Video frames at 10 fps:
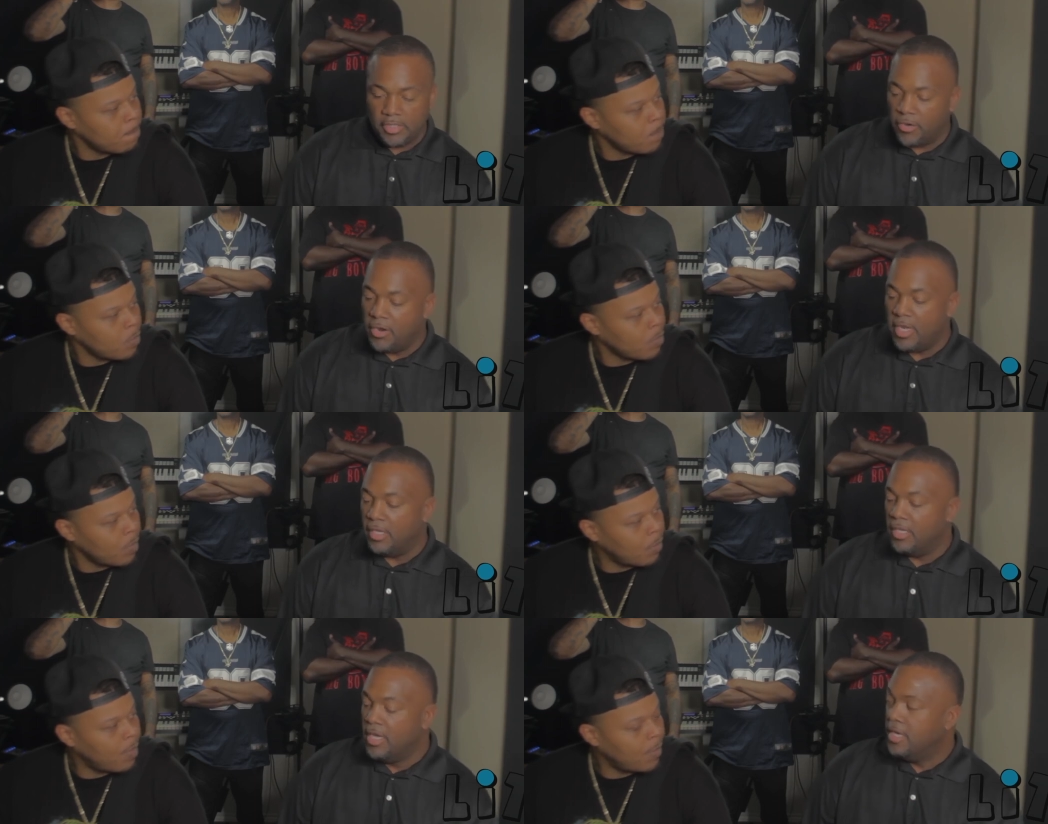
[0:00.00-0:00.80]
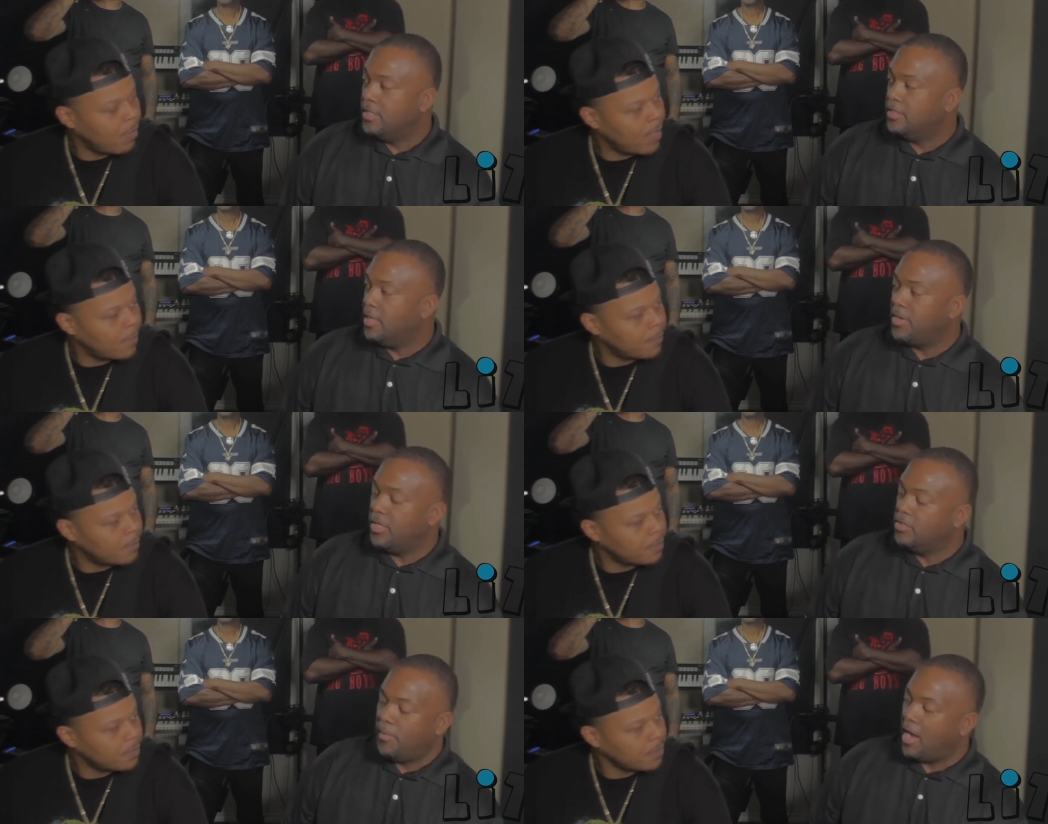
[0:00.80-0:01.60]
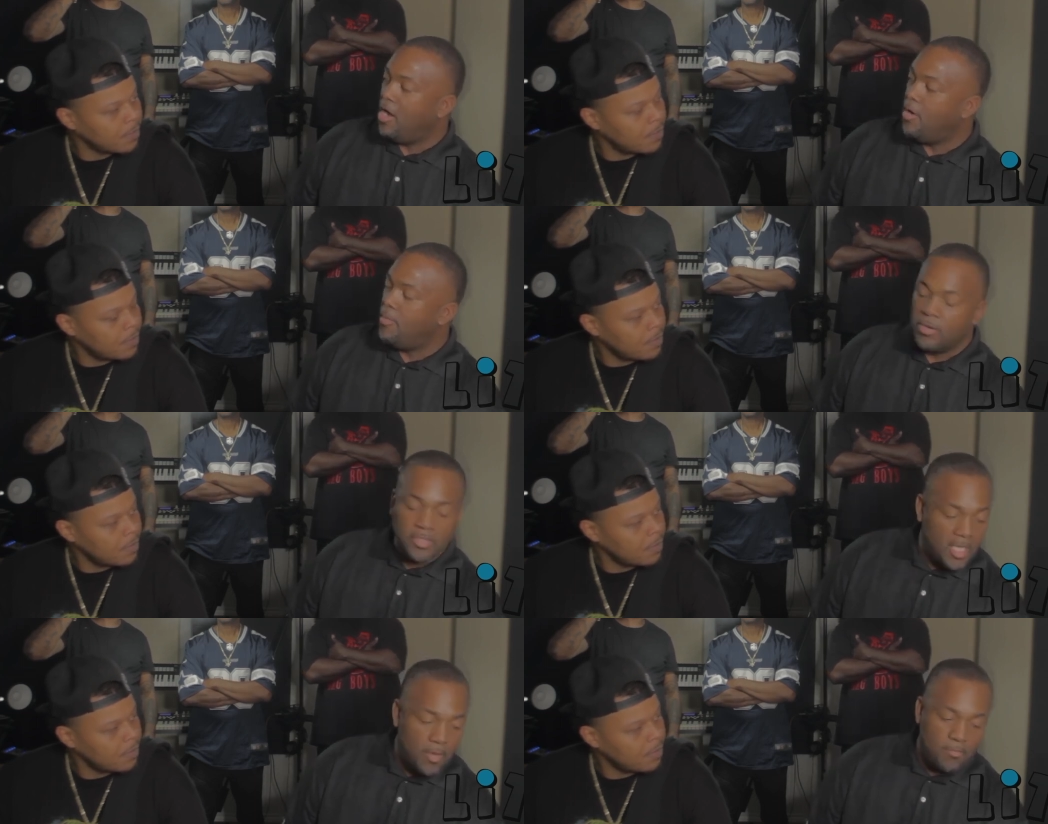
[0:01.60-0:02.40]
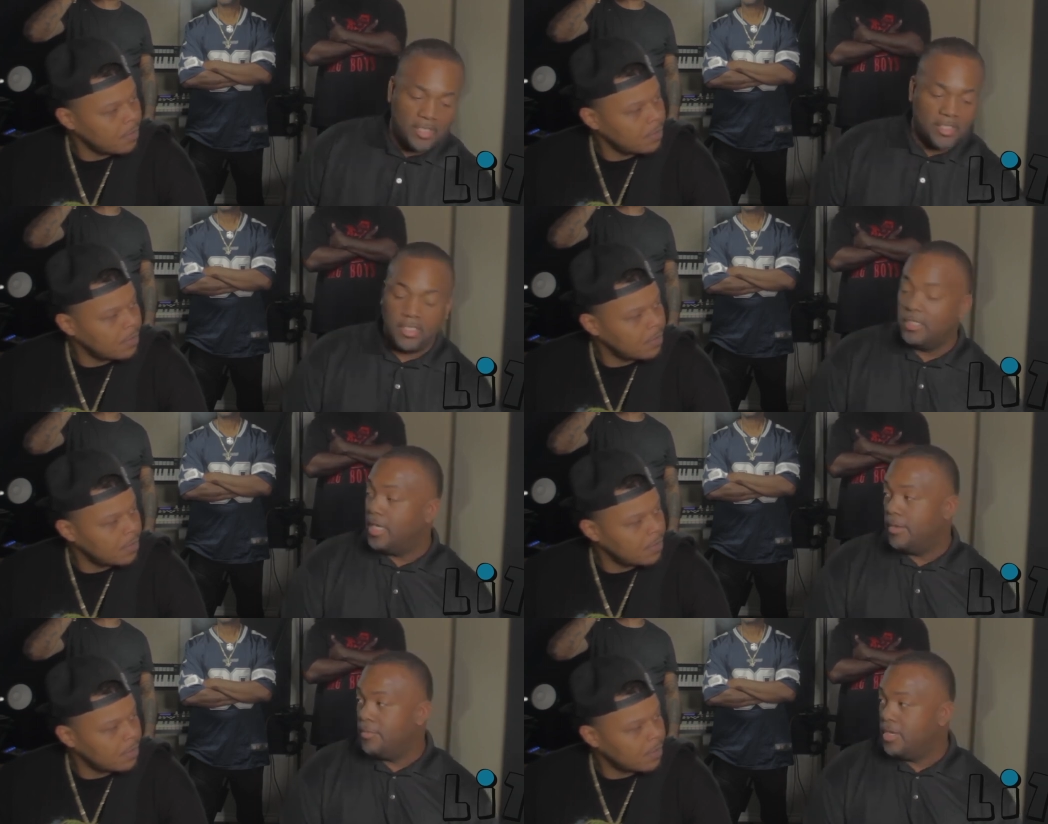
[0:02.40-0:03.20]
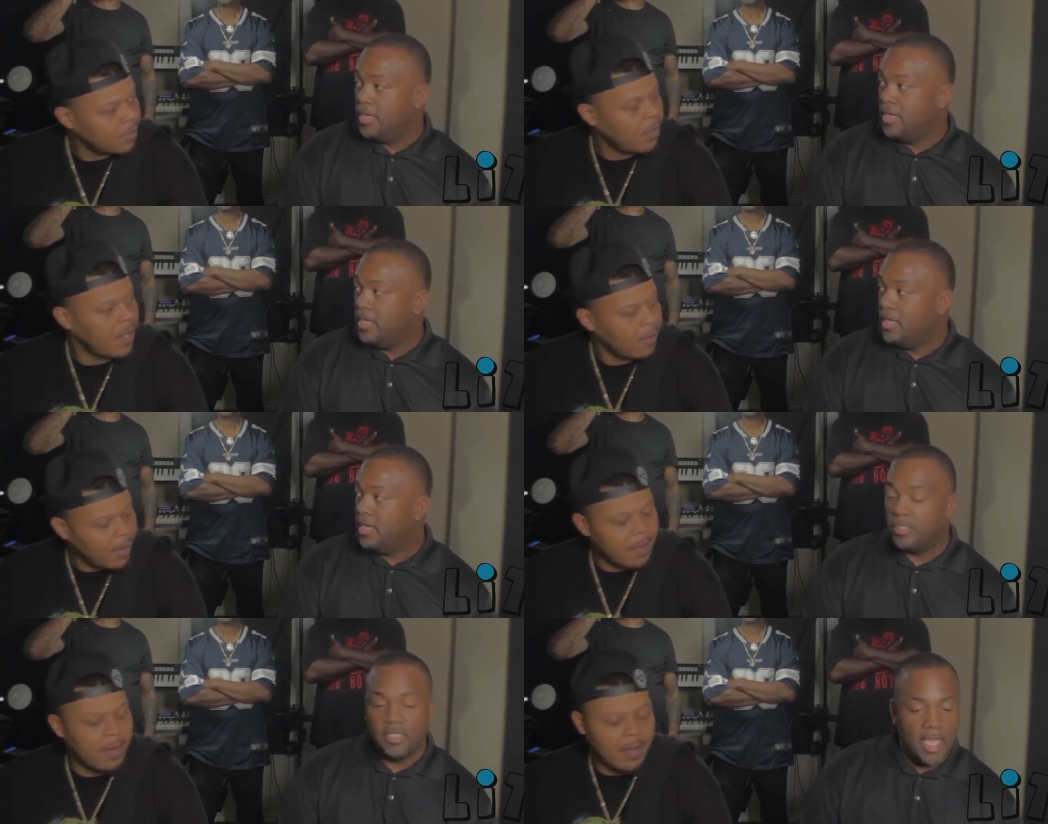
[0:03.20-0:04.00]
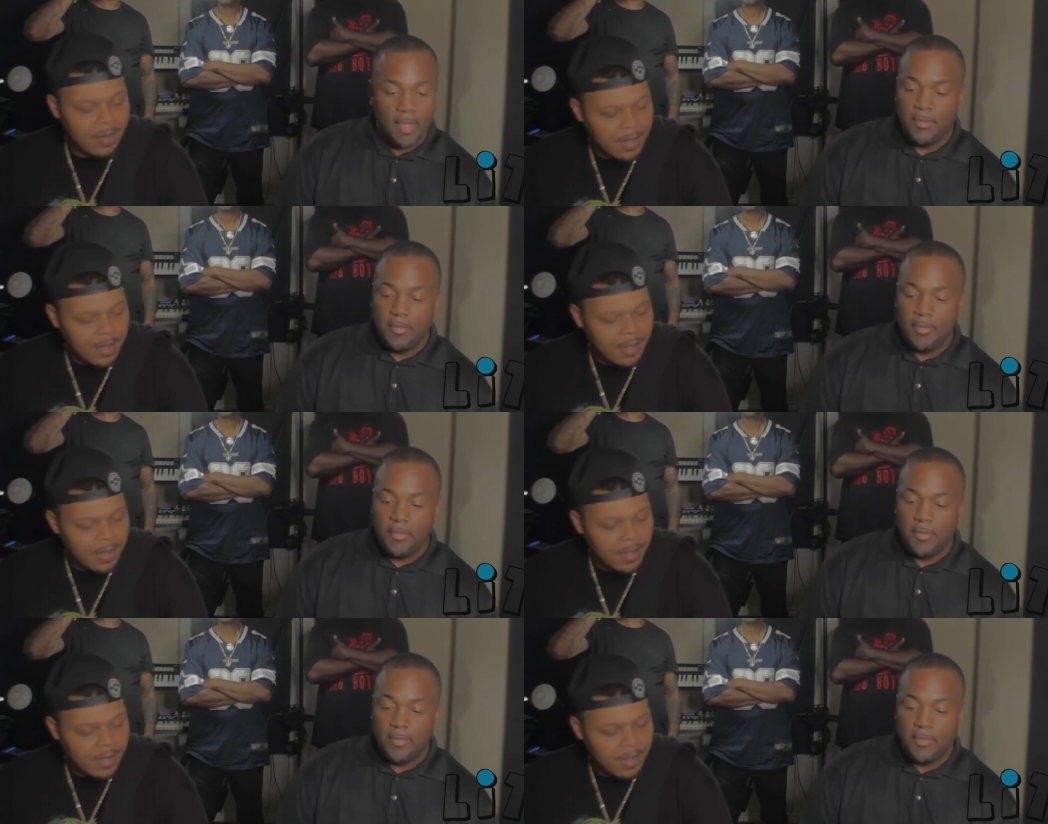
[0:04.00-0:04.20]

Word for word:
Speaker 1: on this earlier. Right, right. Just because you're my homeboy, don't tell me my shit jamming. Though. Right, right, right.